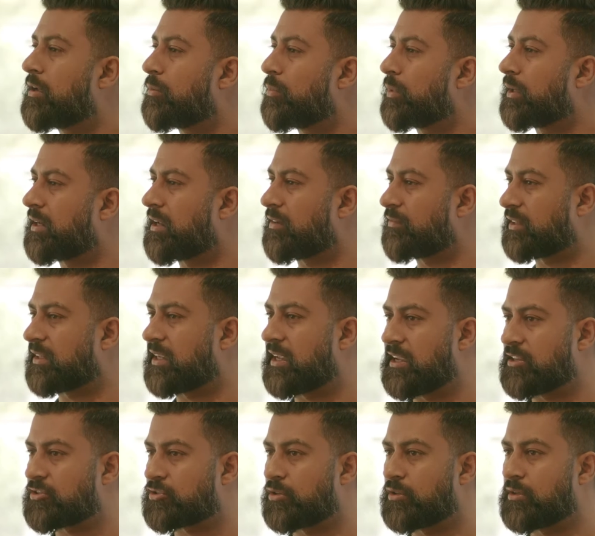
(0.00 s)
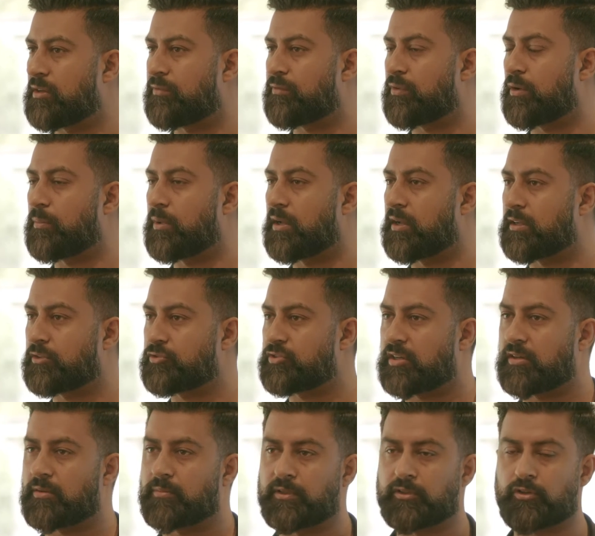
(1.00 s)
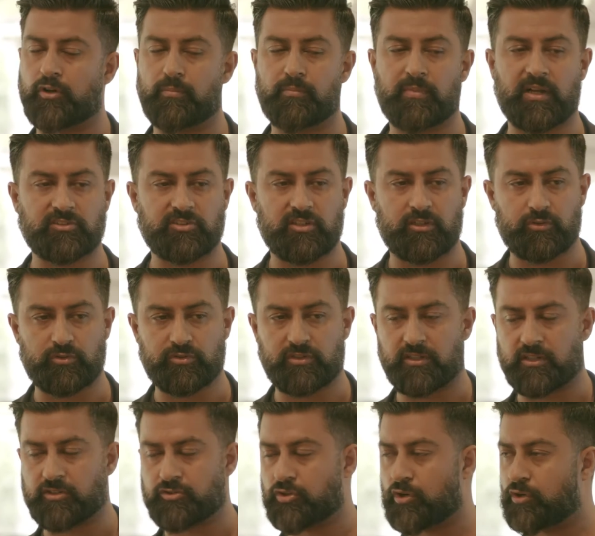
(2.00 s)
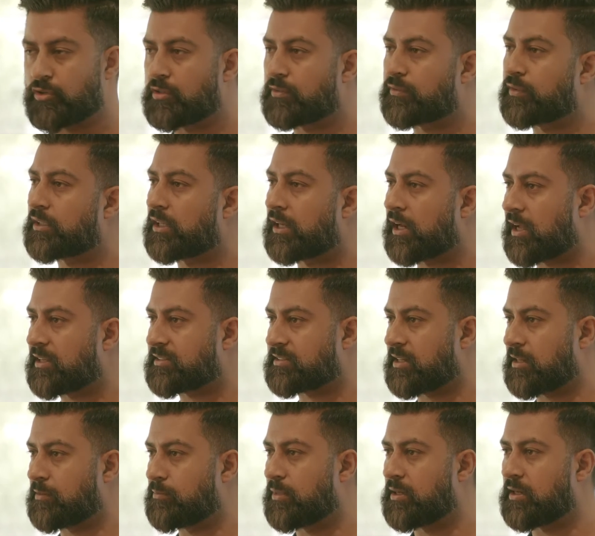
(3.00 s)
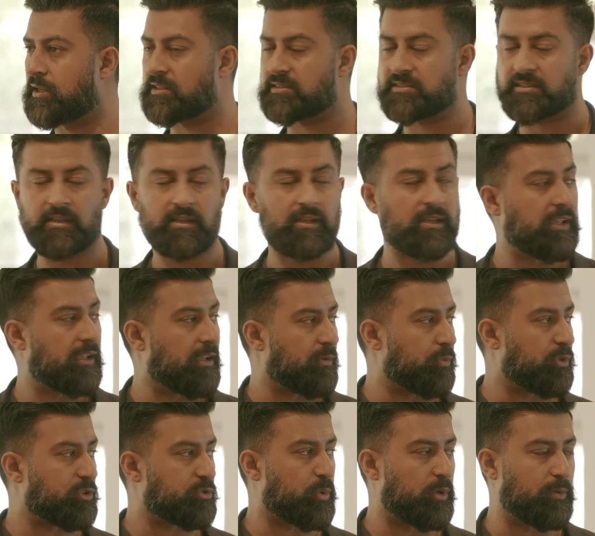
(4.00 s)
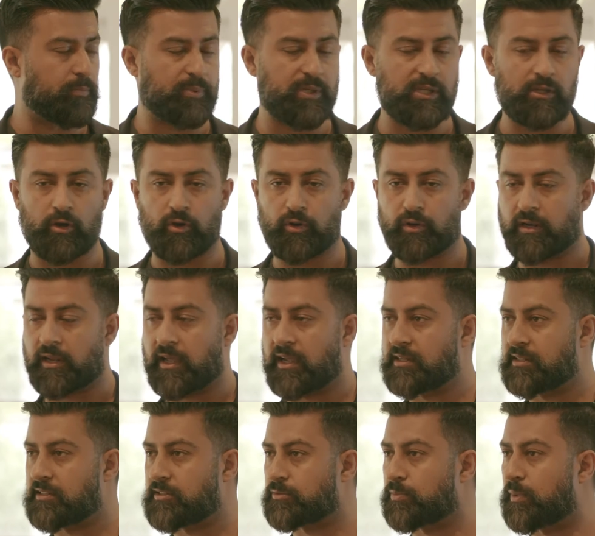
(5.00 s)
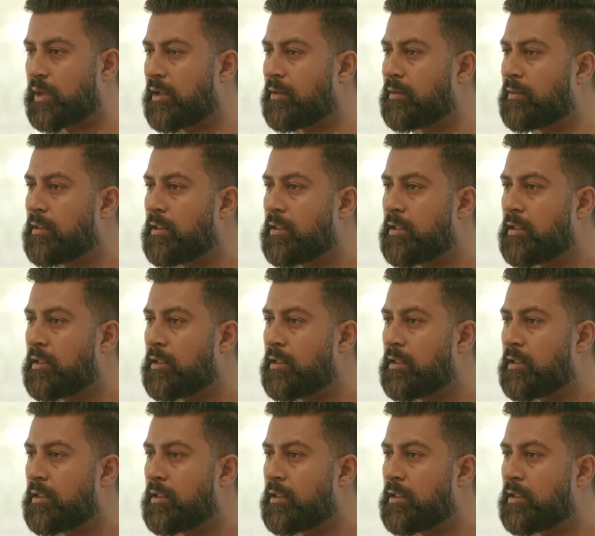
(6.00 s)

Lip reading: We're going to have a case study from a gentleman called Majid who's going to join us for the last 10 minutes, which will be online as well.